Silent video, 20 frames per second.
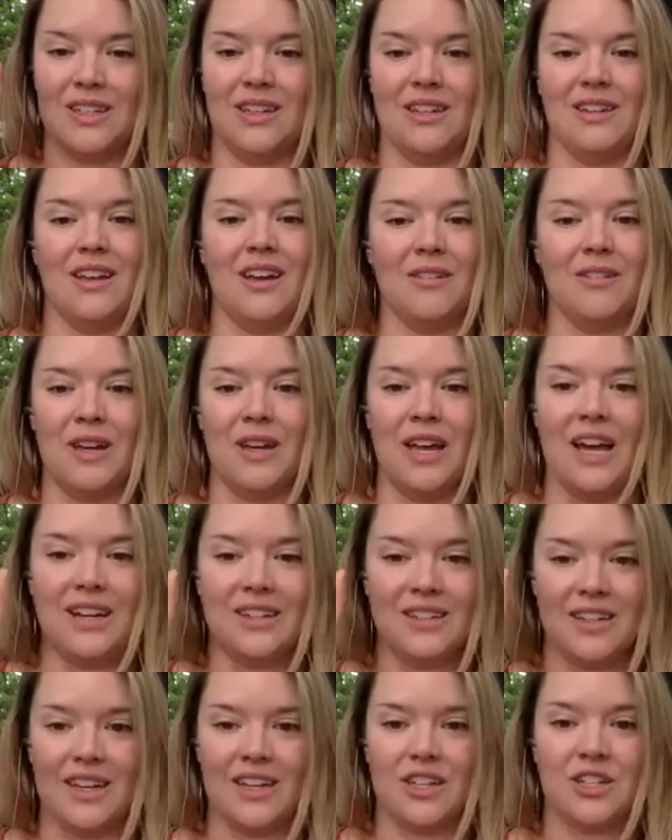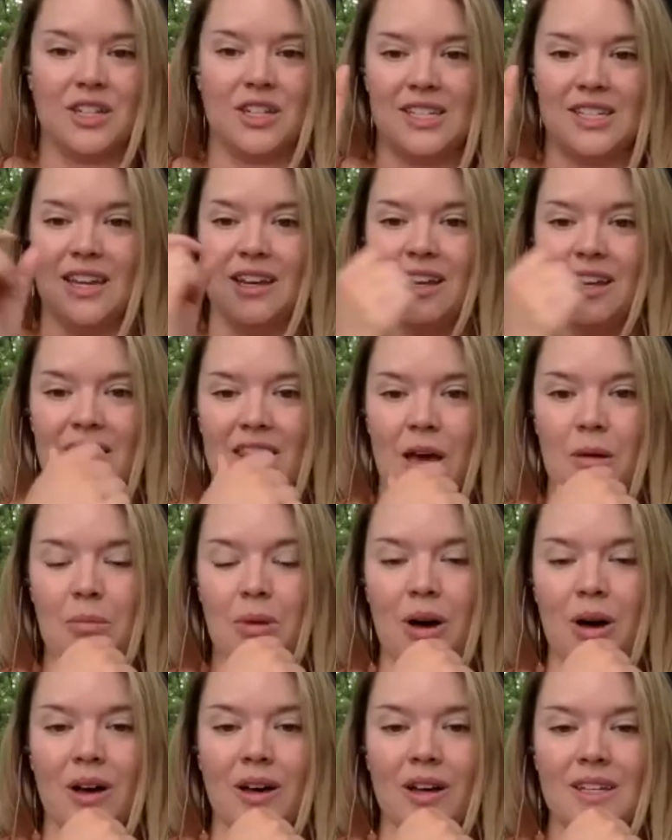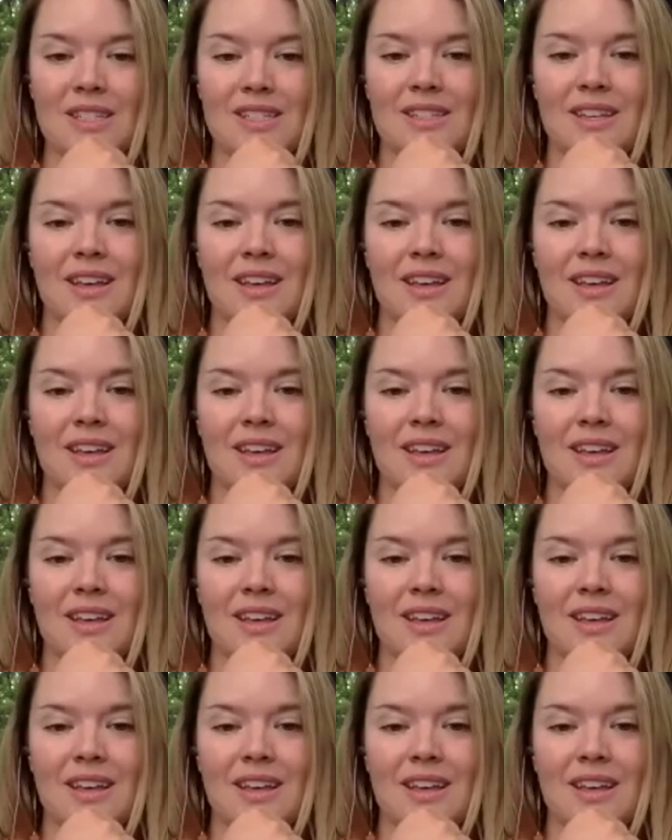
and not react and actually taking that pause.